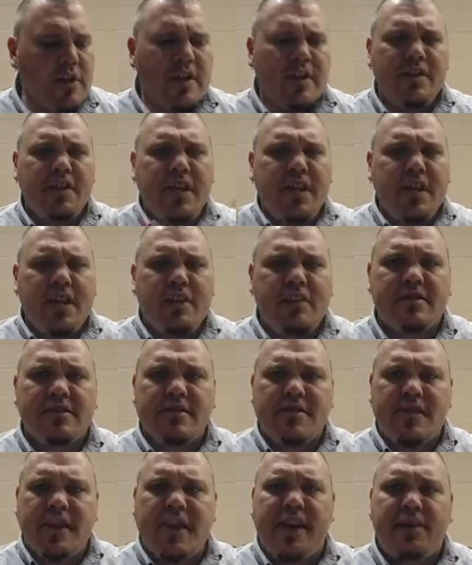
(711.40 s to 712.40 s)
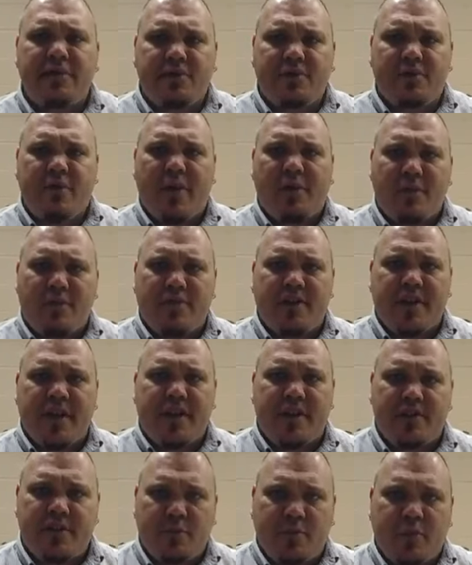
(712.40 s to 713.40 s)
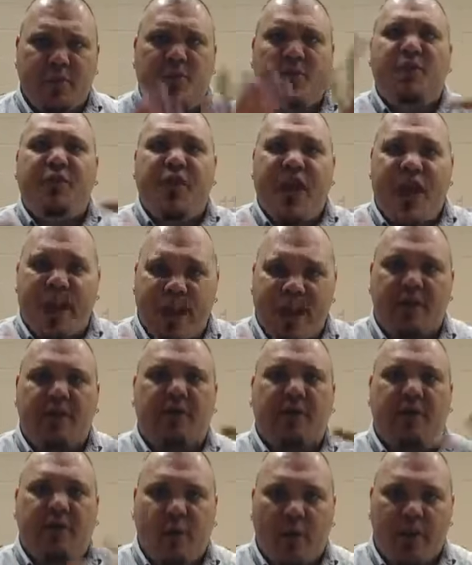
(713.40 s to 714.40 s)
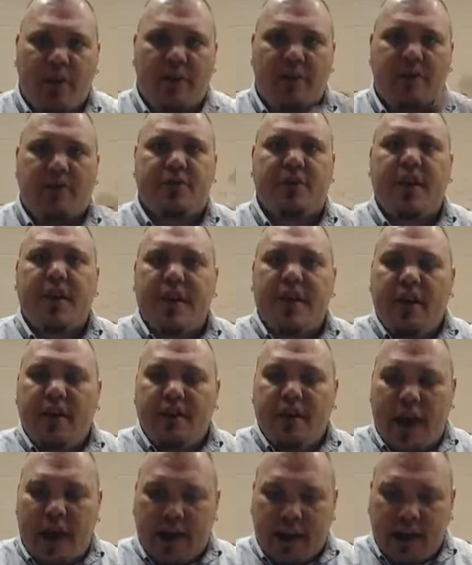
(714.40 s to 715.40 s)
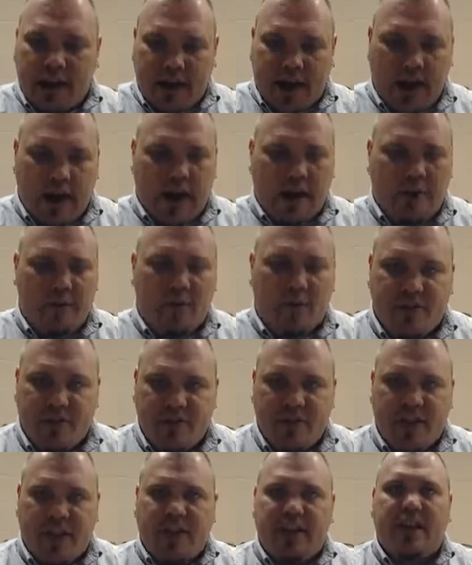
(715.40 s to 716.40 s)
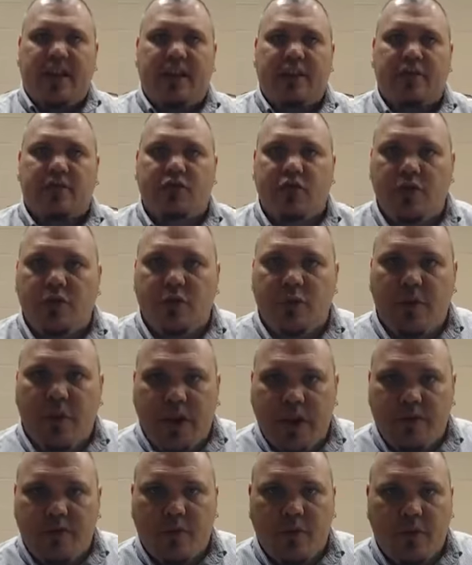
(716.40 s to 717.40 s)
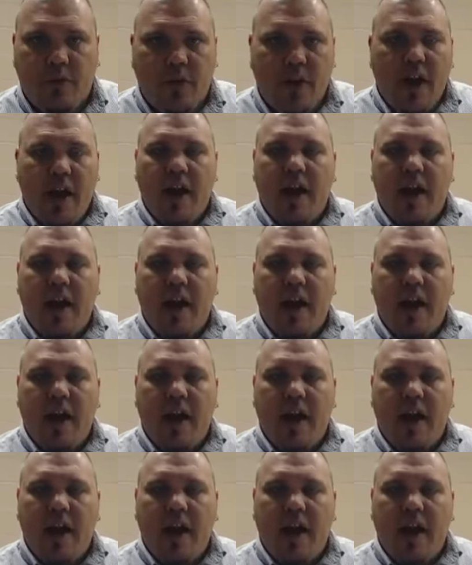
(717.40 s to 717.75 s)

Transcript: These slaves represent the prophetic voice that God was sending to Israel.